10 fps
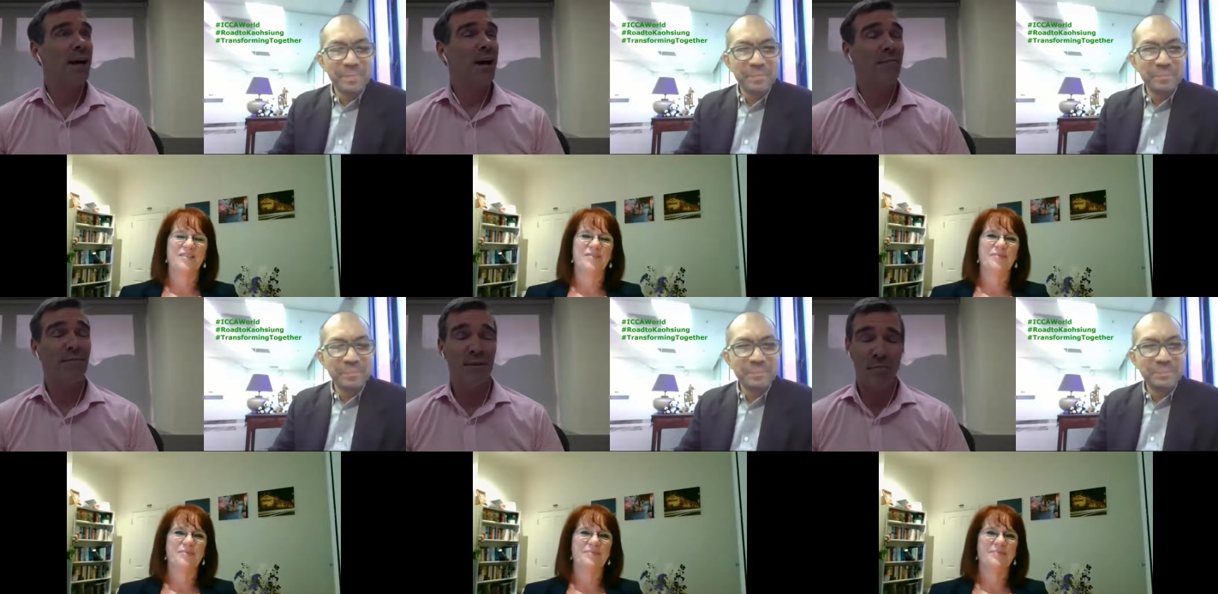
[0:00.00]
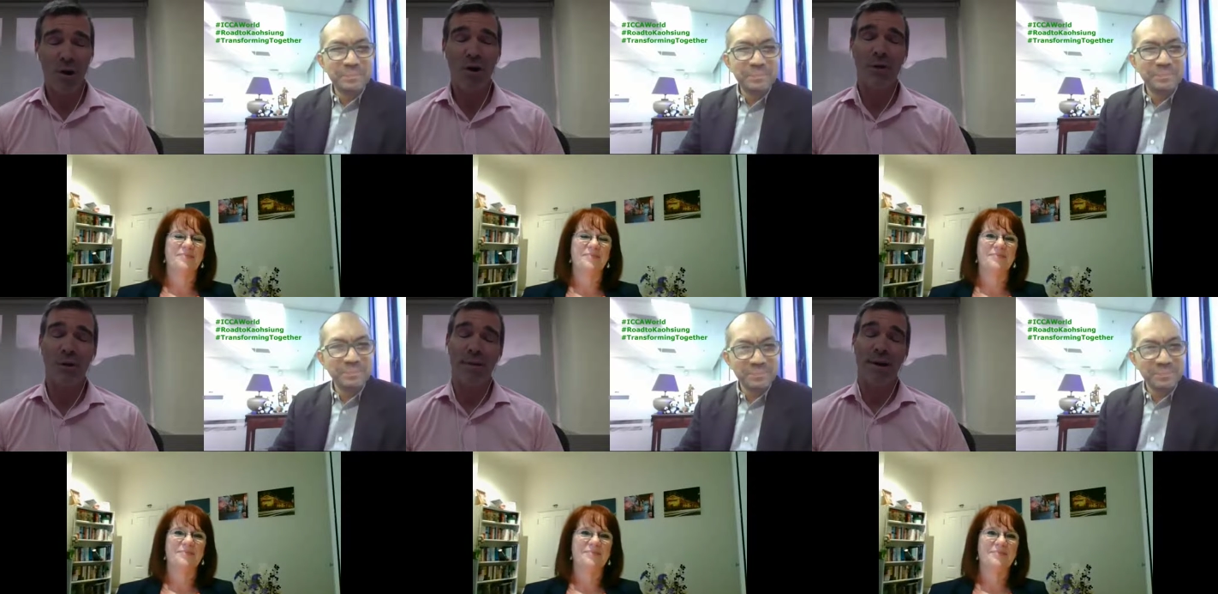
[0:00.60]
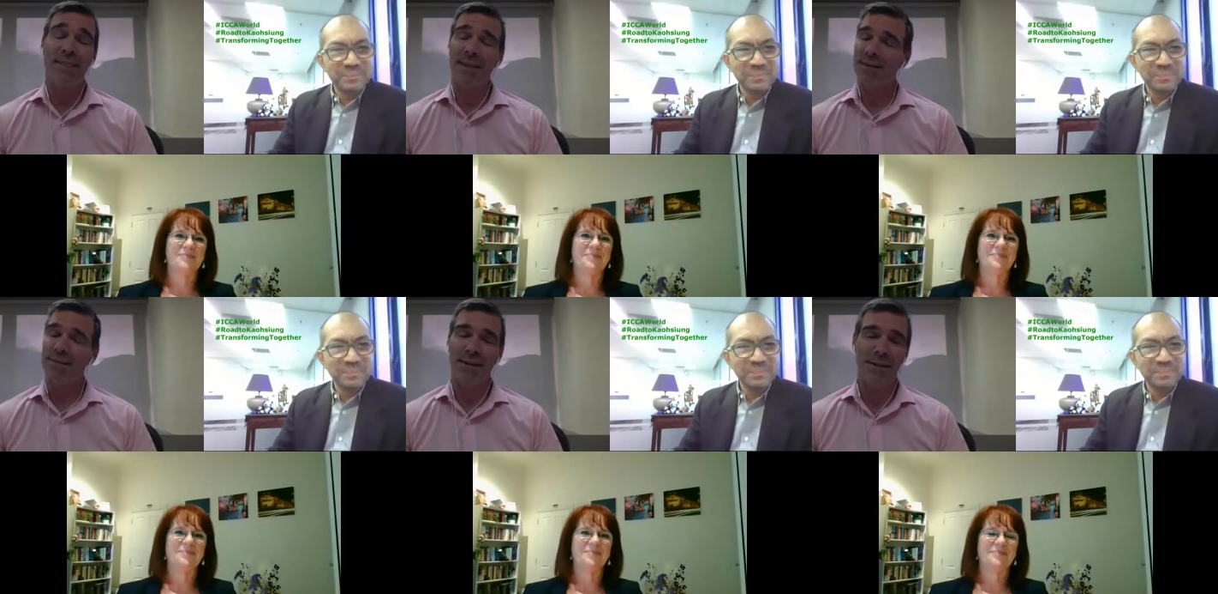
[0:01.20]
Speaker 1: of the model, but I think it's going
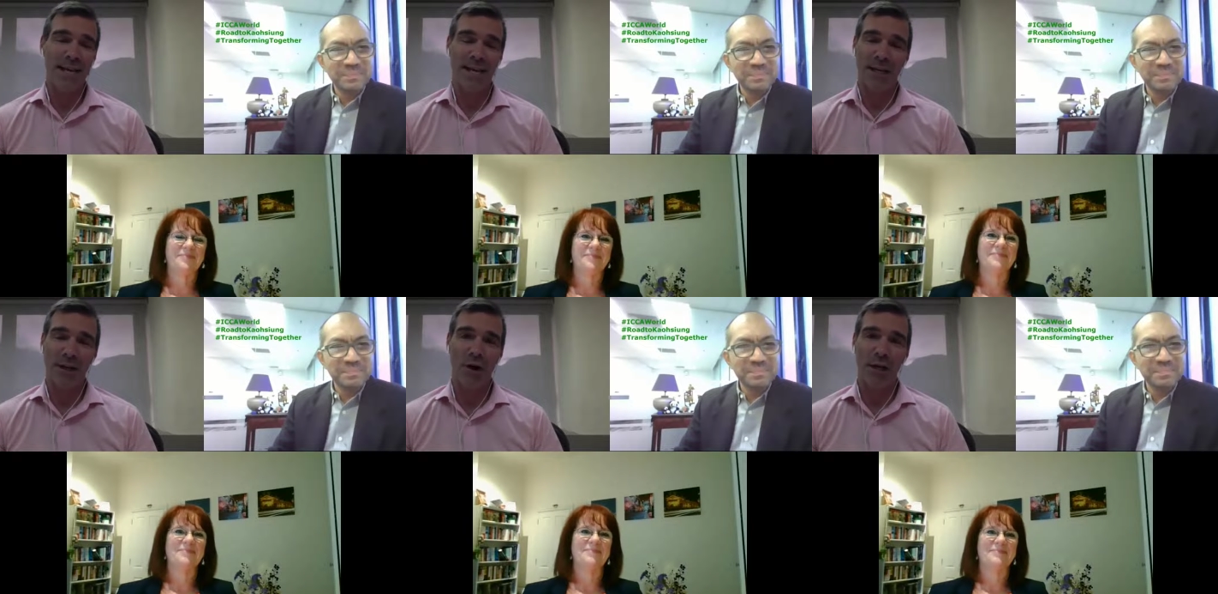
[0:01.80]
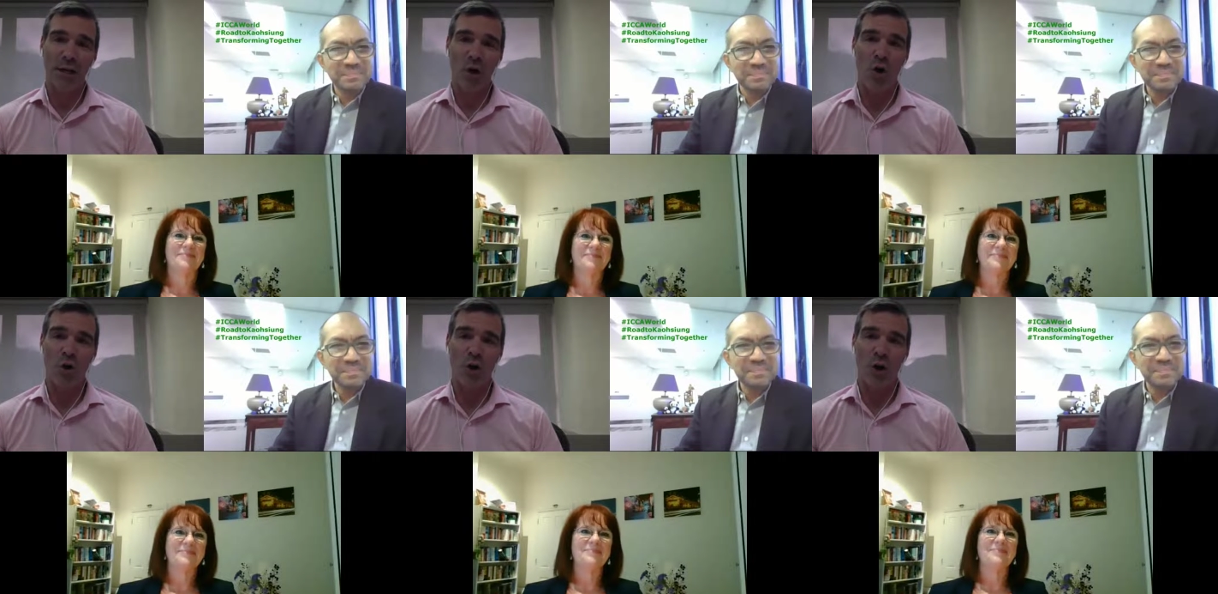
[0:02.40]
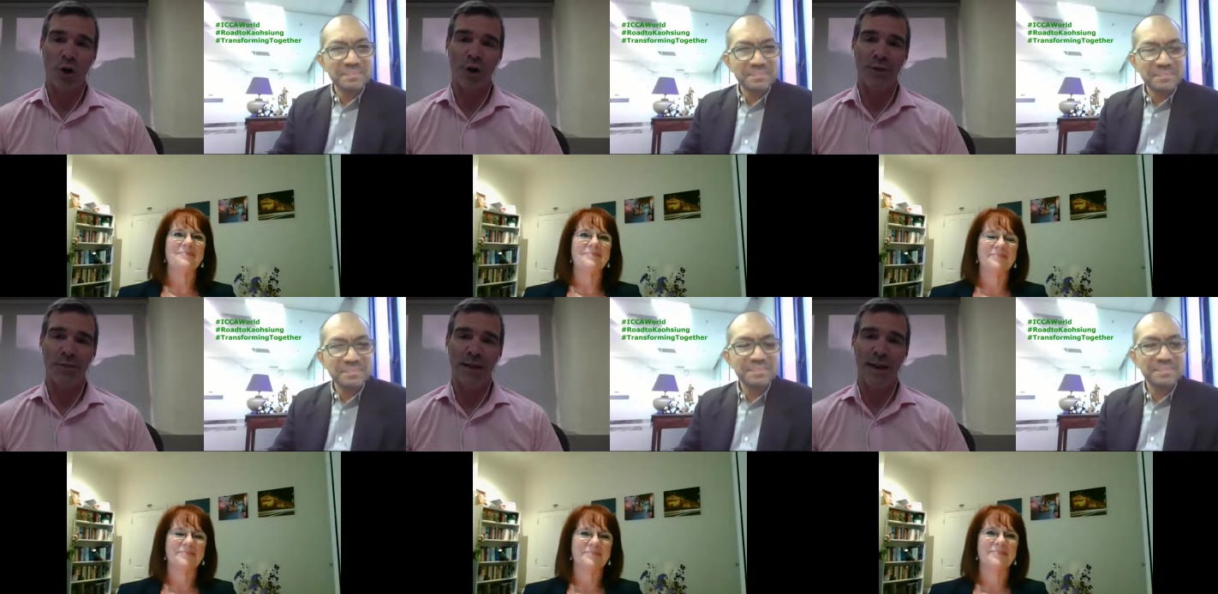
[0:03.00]
to take a lot longer
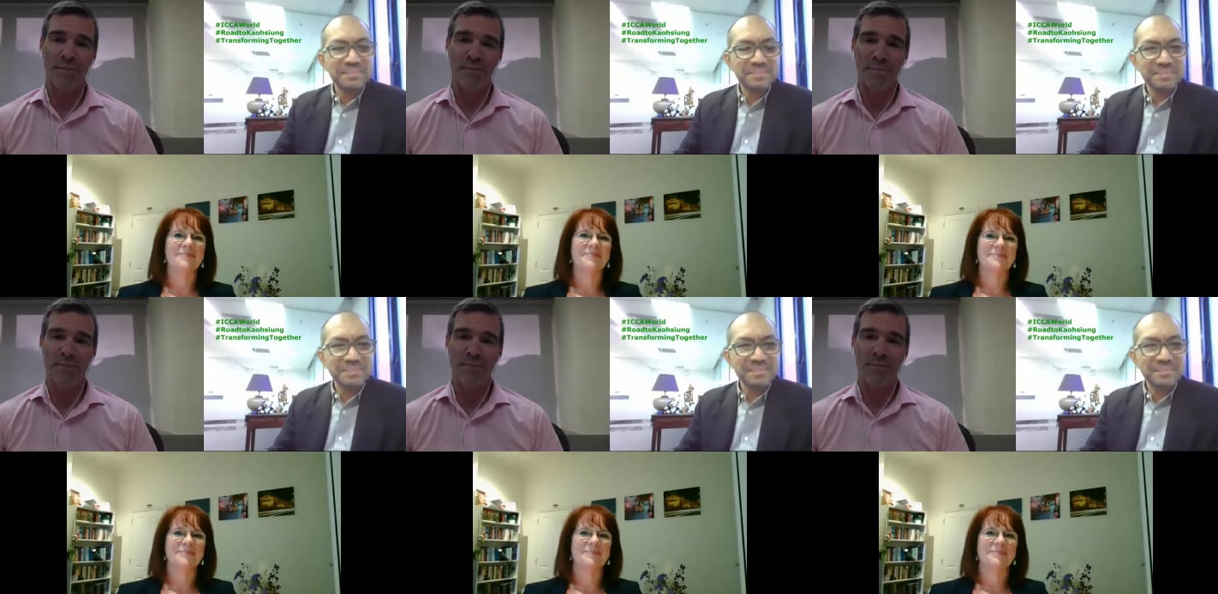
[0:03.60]
than people.